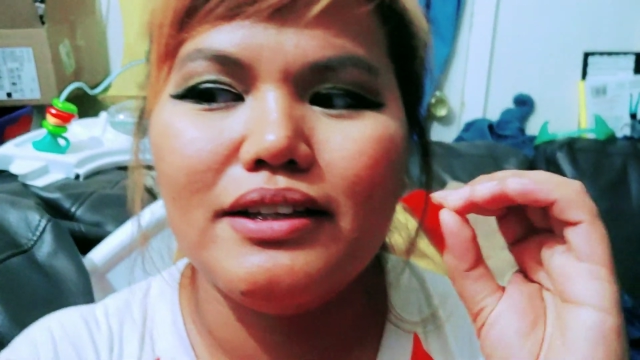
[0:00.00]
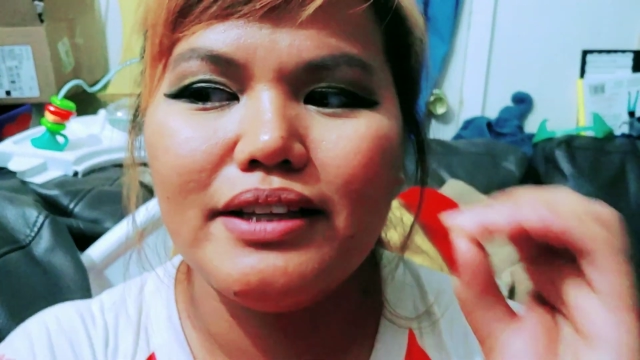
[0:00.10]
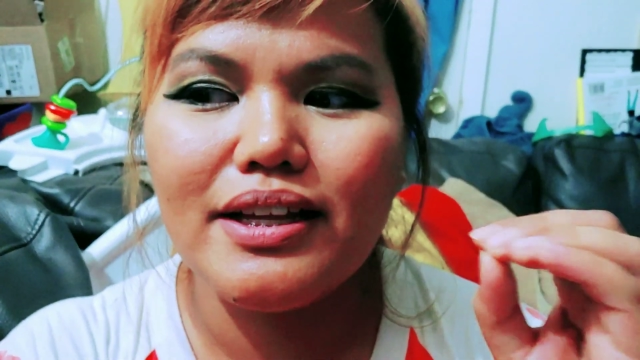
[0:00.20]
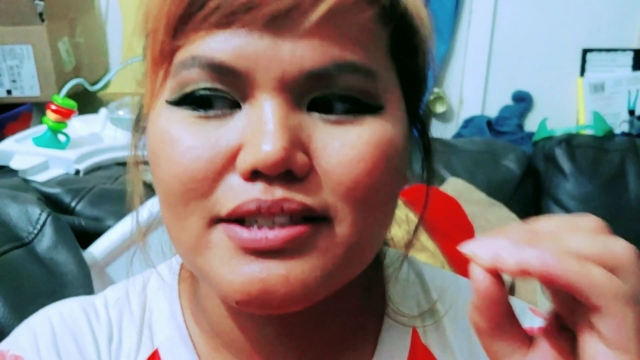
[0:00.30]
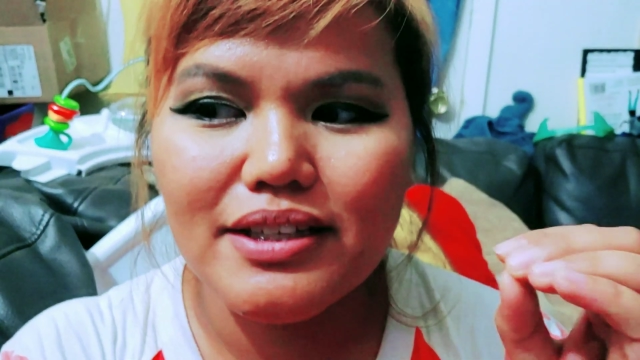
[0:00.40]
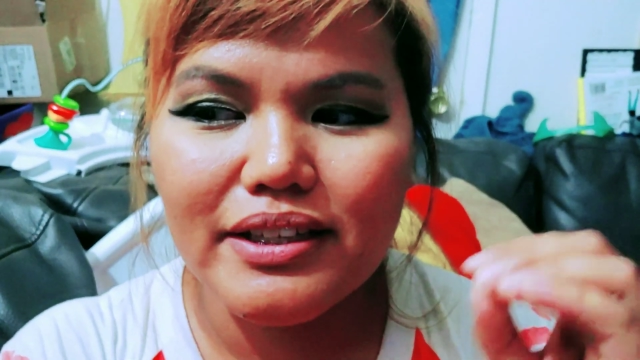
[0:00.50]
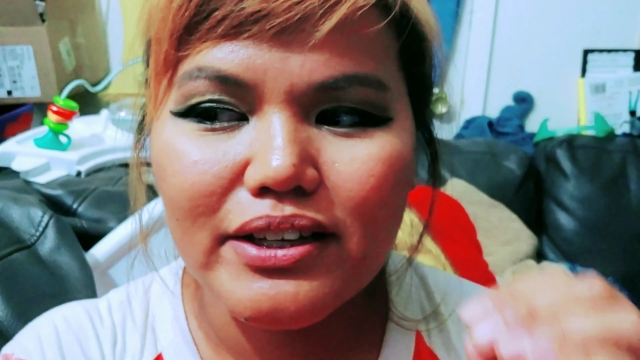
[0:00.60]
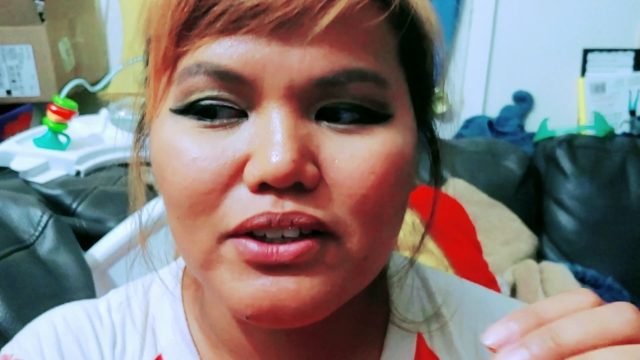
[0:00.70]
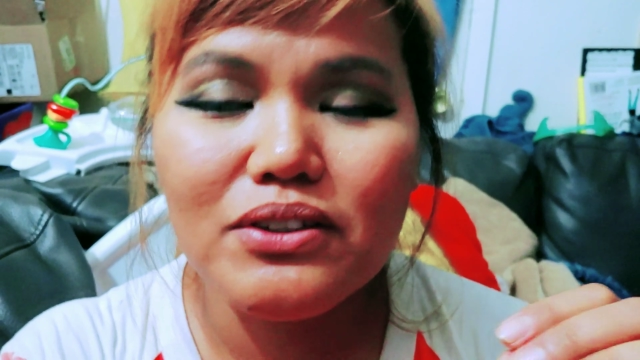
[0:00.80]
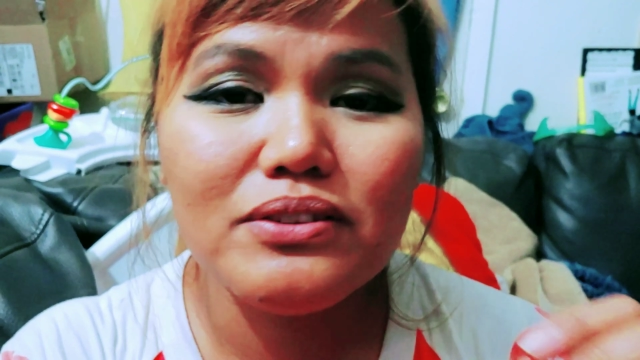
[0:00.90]
That
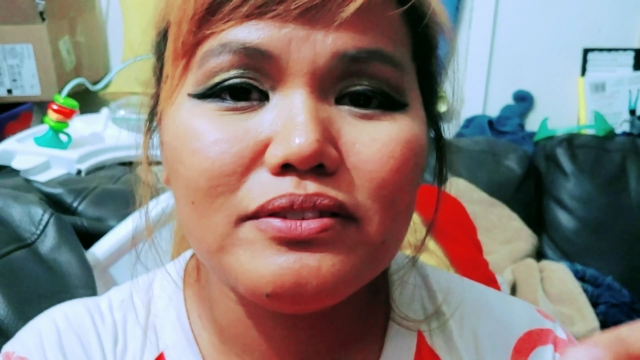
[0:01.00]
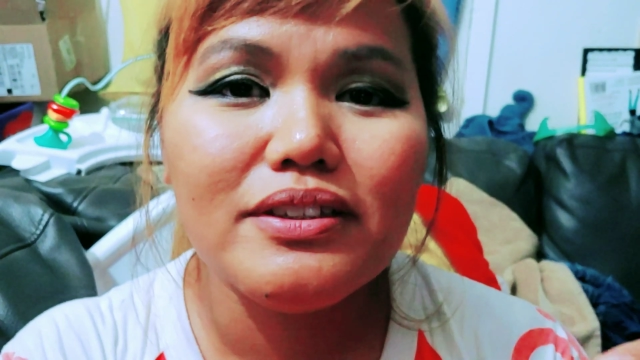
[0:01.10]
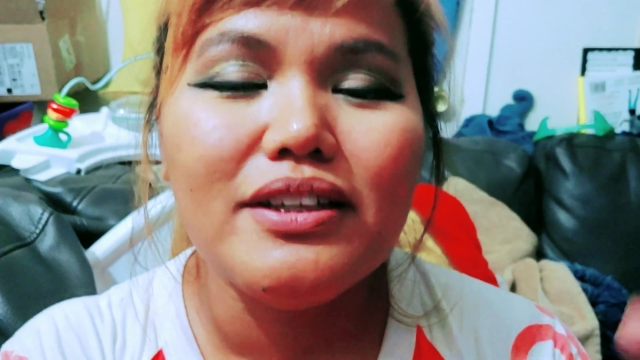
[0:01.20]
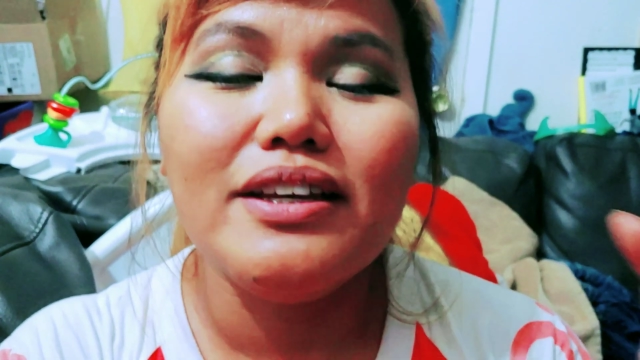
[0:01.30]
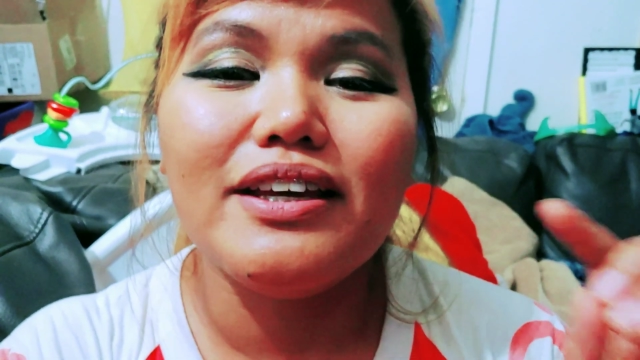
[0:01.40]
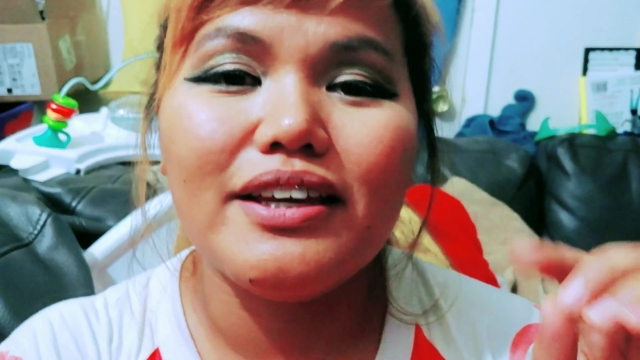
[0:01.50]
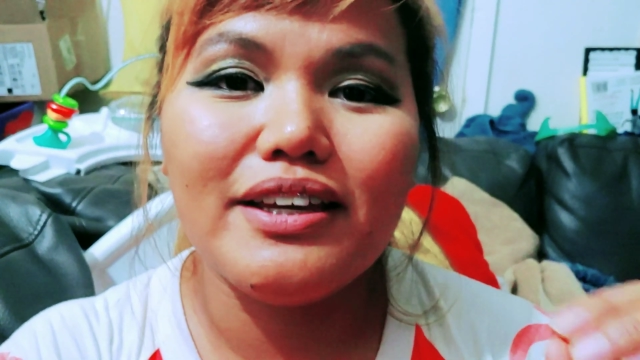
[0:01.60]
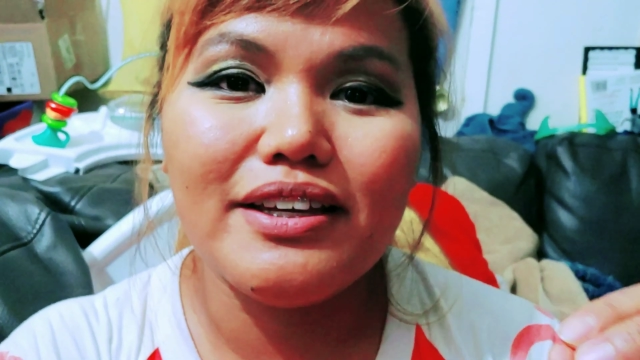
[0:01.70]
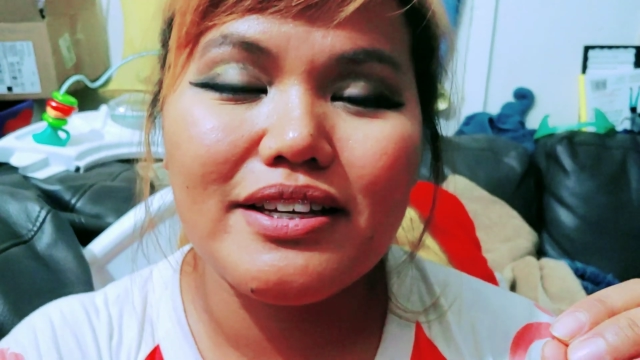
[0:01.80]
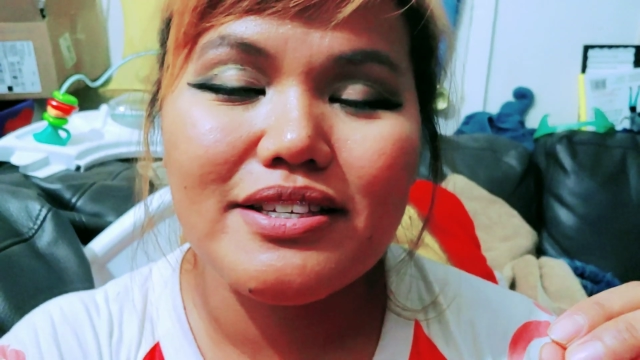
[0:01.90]
silicone
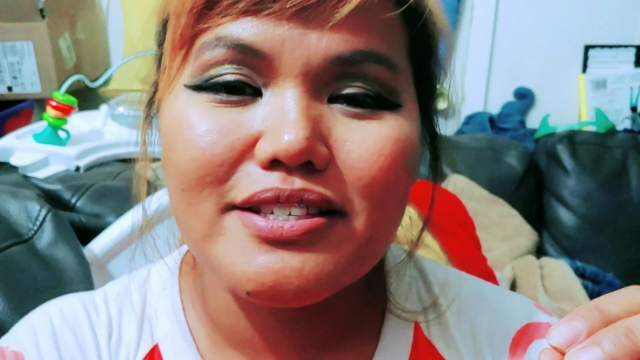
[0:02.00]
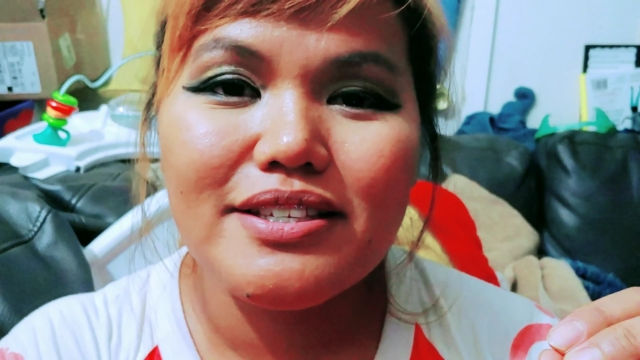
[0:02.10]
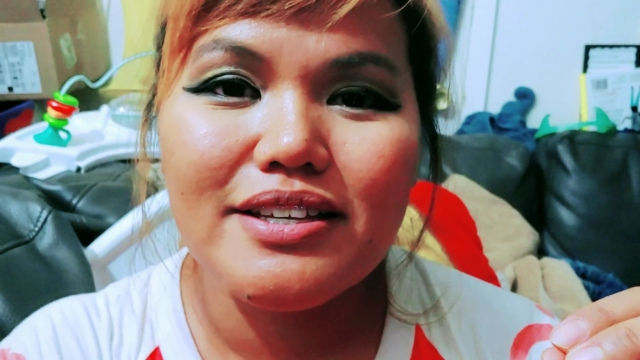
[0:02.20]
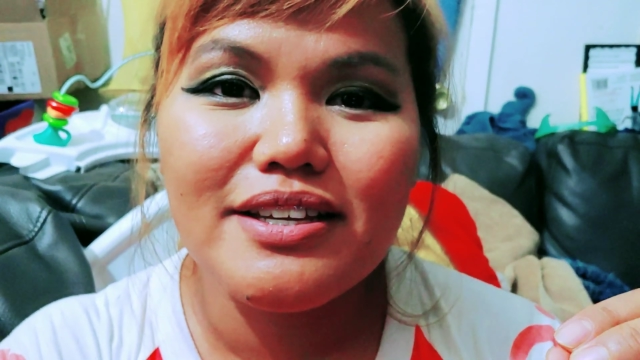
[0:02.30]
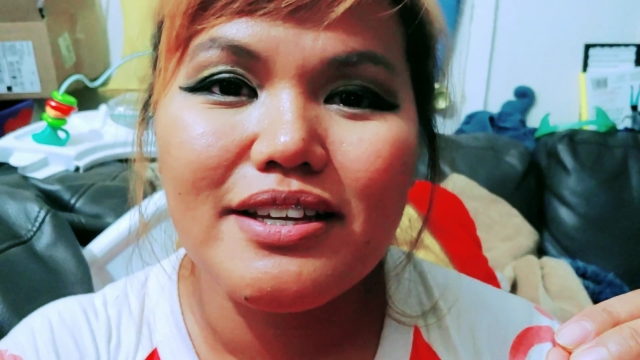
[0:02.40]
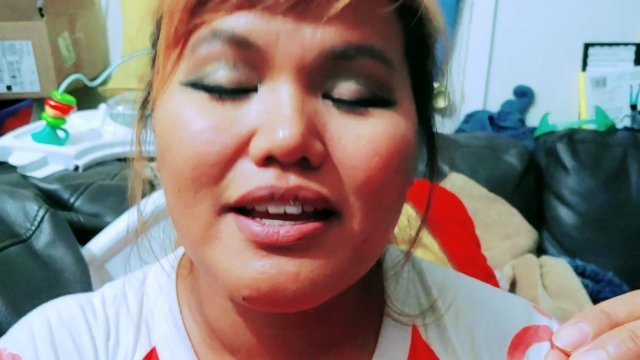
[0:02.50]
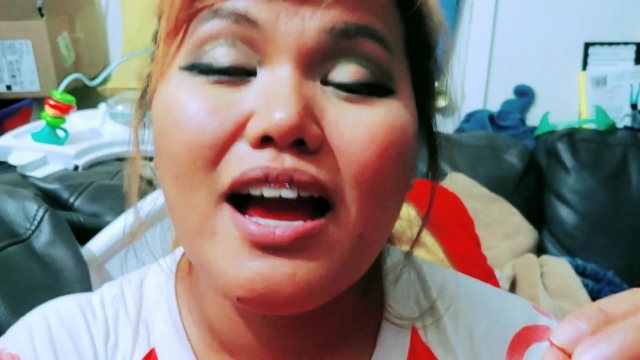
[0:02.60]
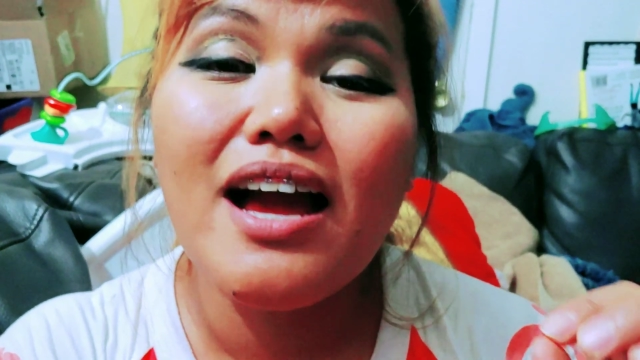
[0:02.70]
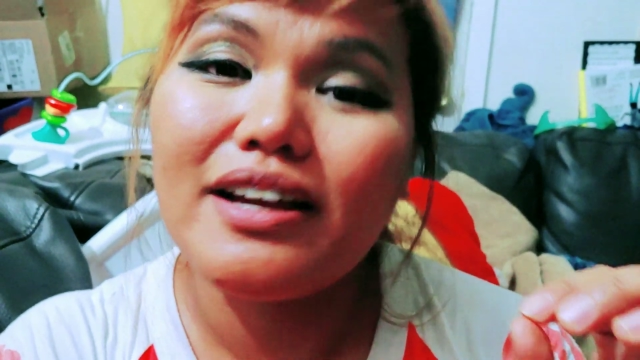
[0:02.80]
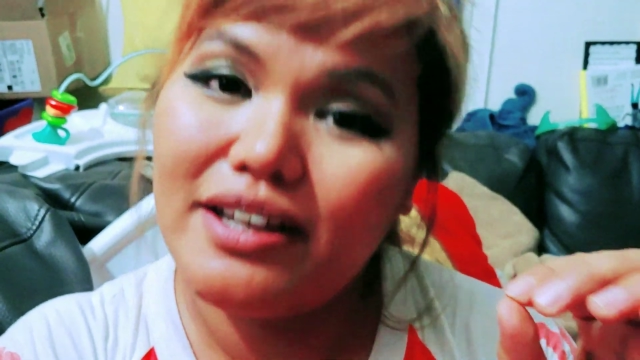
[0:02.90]
is
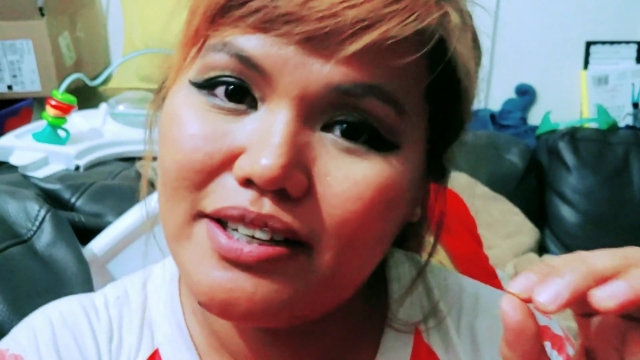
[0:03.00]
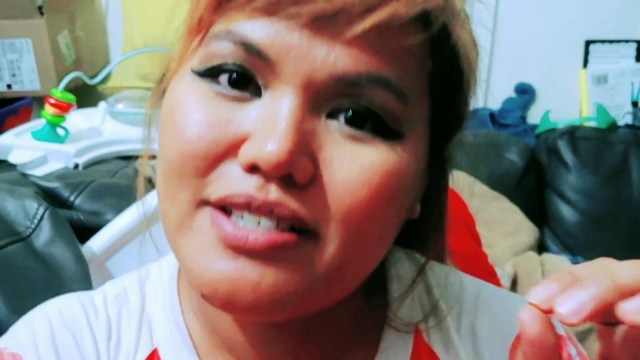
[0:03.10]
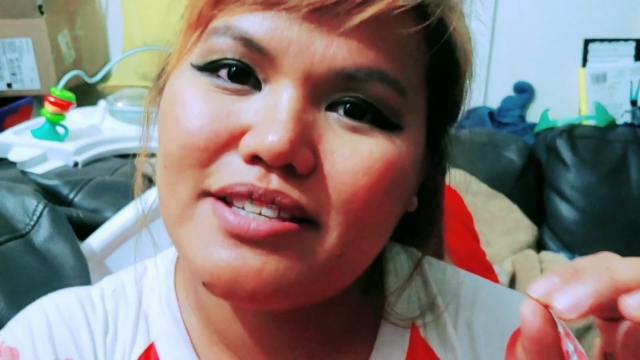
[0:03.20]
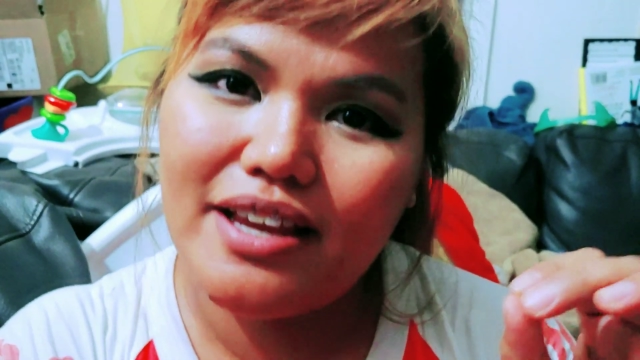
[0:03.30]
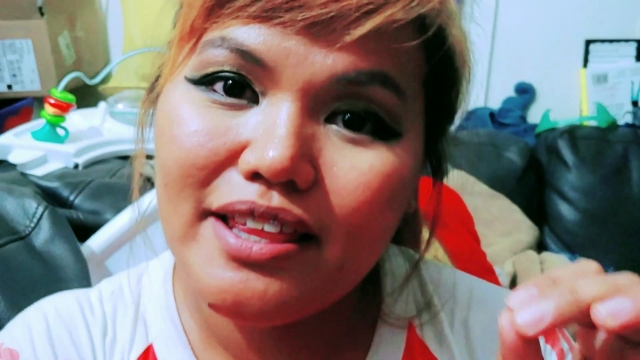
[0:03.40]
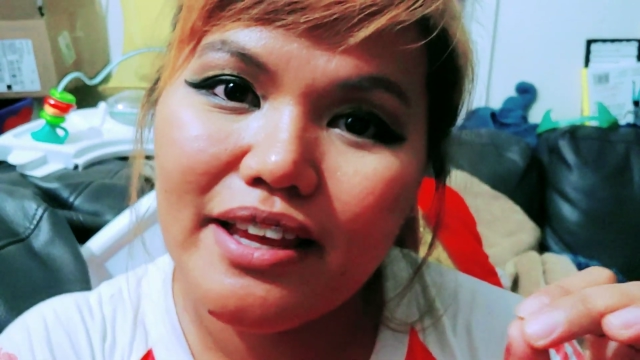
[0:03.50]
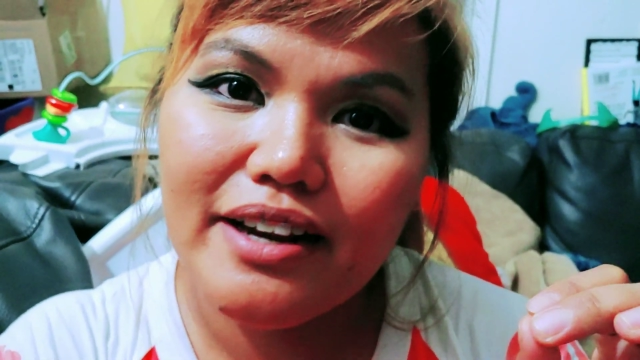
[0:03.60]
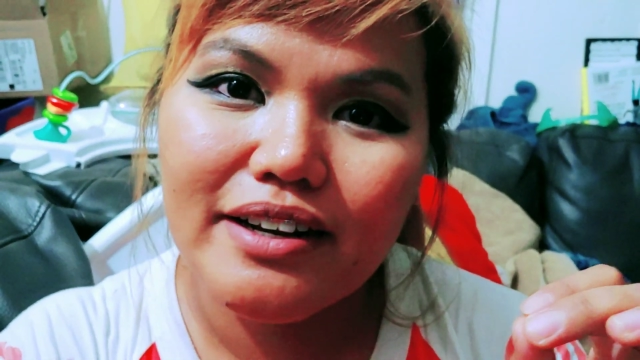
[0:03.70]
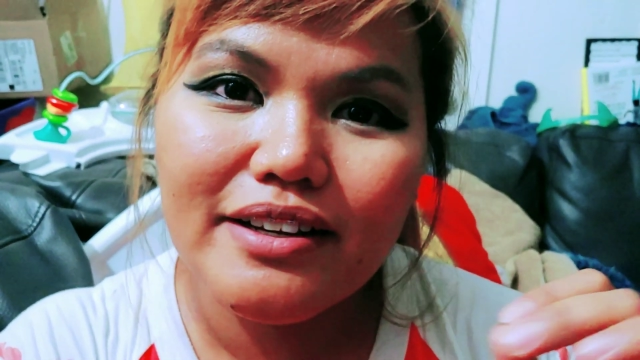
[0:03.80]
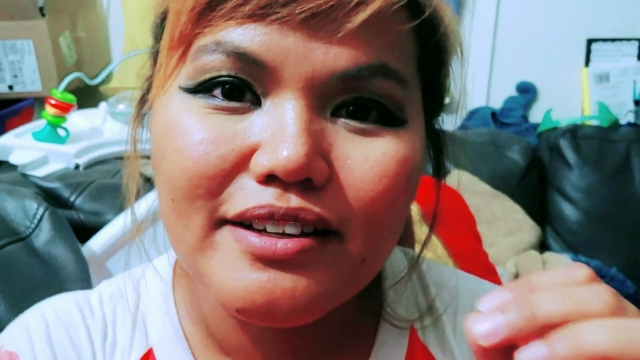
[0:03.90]
gonna stay there.